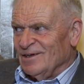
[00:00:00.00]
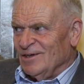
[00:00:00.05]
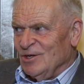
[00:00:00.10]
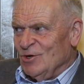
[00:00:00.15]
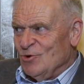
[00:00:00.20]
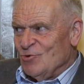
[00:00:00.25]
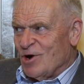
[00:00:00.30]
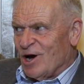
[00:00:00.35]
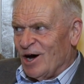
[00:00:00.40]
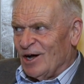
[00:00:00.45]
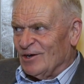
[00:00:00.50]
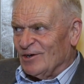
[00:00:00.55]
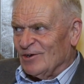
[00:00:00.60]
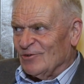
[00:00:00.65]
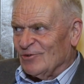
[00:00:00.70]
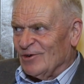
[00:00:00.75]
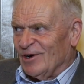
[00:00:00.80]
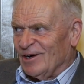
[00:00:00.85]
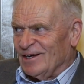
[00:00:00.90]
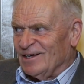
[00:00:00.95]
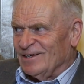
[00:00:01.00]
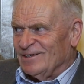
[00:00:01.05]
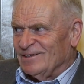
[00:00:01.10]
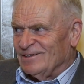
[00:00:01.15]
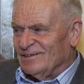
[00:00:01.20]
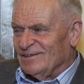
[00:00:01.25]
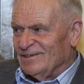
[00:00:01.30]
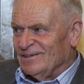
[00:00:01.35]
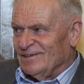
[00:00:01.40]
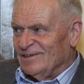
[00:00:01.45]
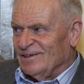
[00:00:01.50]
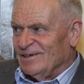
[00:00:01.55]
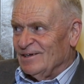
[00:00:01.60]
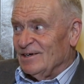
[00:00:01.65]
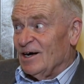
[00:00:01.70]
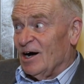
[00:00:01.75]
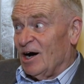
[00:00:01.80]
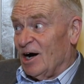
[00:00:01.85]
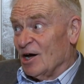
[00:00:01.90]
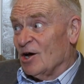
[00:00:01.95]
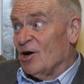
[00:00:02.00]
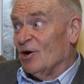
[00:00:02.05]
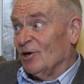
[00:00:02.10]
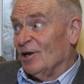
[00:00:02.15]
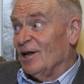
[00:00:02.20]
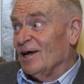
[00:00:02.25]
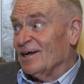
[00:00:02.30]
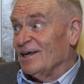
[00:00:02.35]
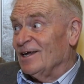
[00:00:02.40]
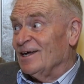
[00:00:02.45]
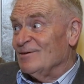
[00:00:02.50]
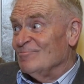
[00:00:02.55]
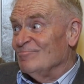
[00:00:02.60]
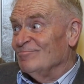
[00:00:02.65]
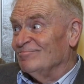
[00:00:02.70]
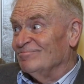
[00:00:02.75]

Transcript: You can't decide. I got lucky.